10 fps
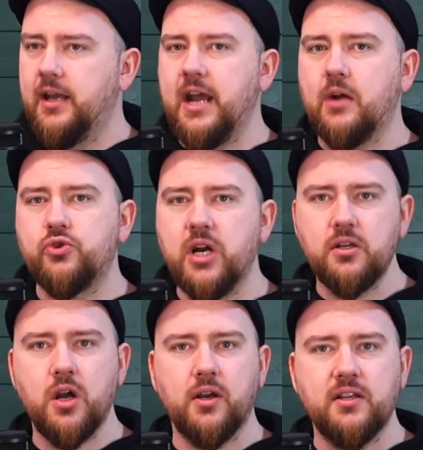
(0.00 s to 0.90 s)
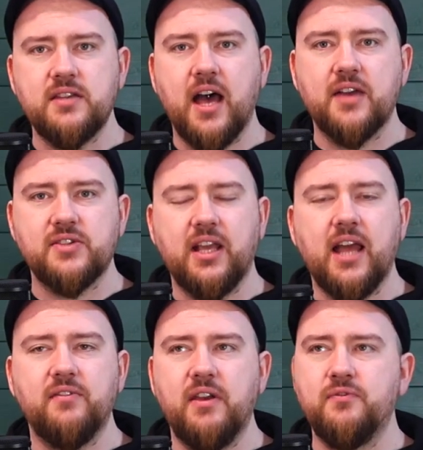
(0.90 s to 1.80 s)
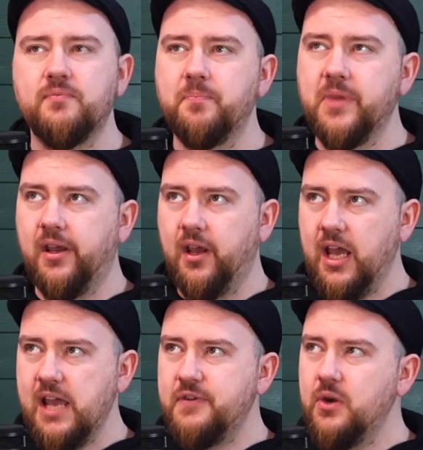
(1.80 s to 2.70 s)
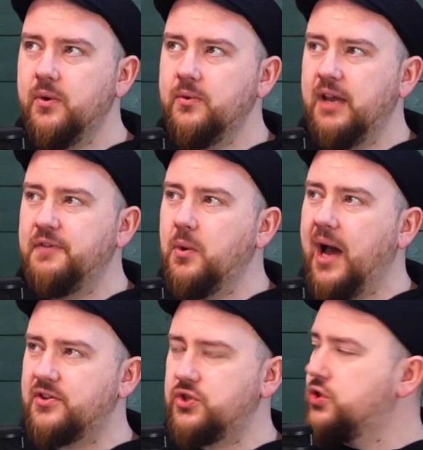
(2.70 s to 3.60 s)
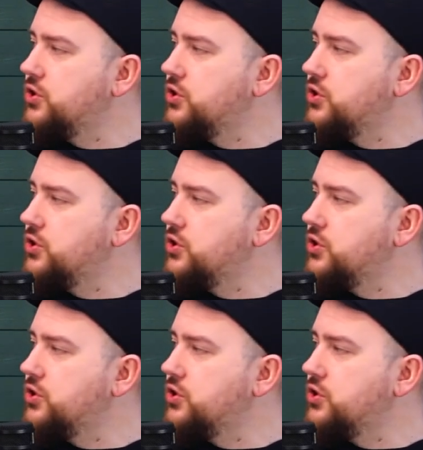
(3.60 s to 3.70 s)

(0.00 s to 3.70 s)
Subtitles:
Now, dreadnought guitars, kind of if you asked